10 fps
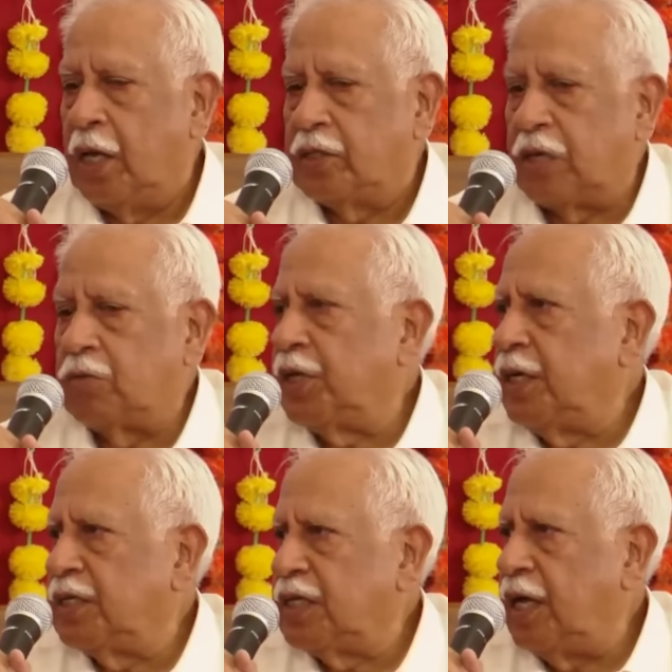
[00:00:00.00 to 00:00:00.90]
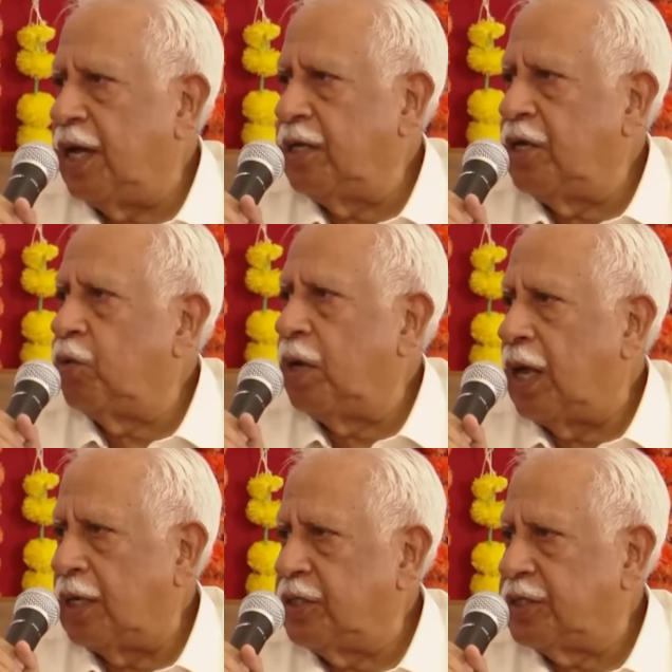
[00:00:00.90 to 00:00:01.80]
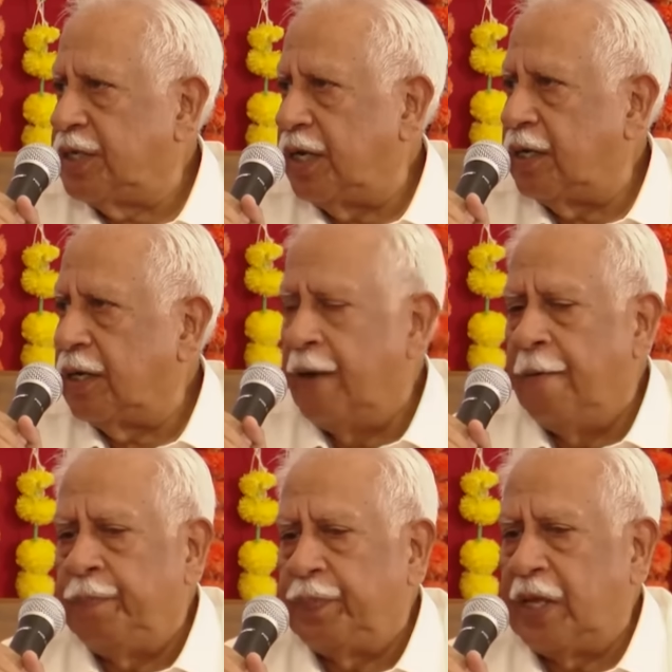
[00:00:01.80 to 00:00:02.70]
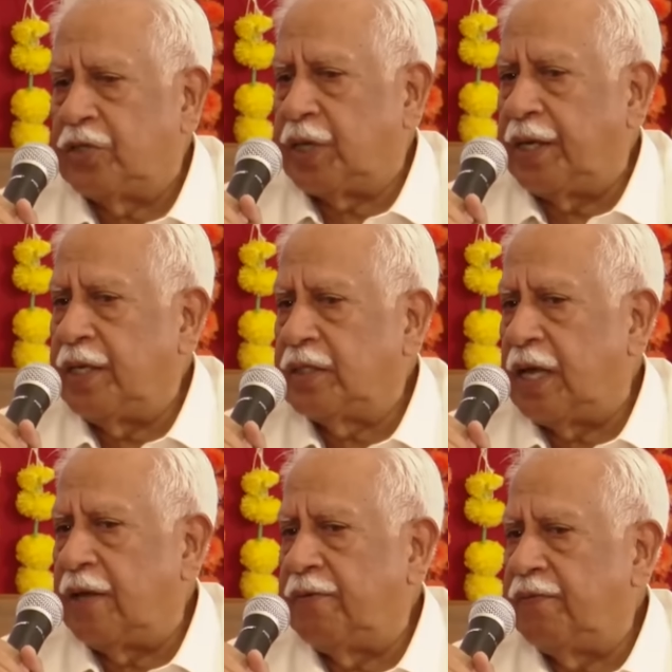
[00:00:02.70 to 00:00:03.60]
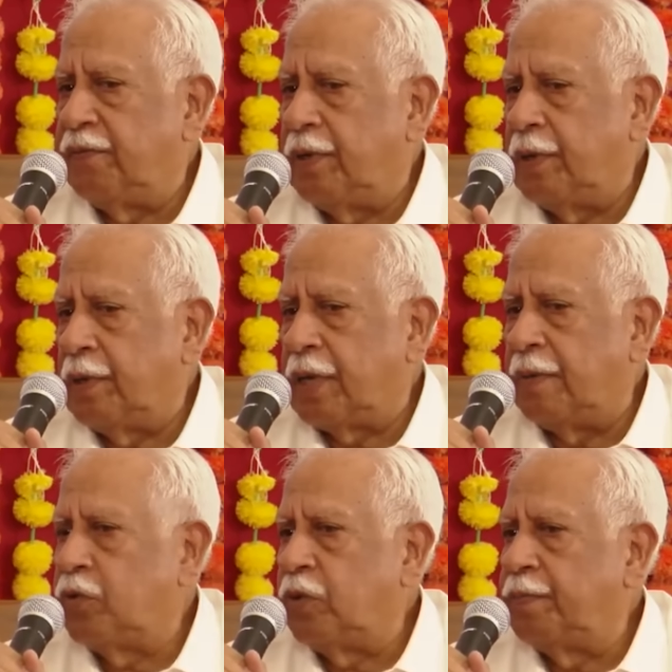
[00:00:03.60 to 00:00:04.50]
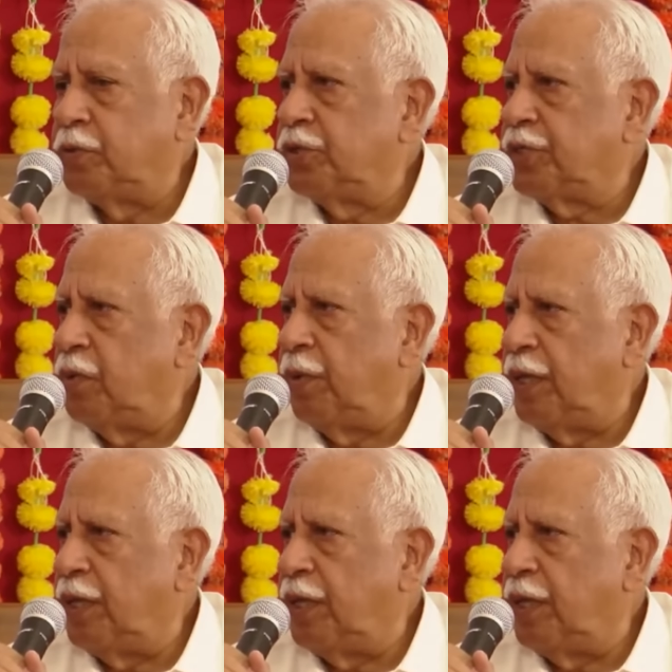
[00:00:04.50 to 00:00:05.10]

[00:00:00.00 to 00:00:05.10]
South China Sea, I think to a large extent, the Chinese have come to a position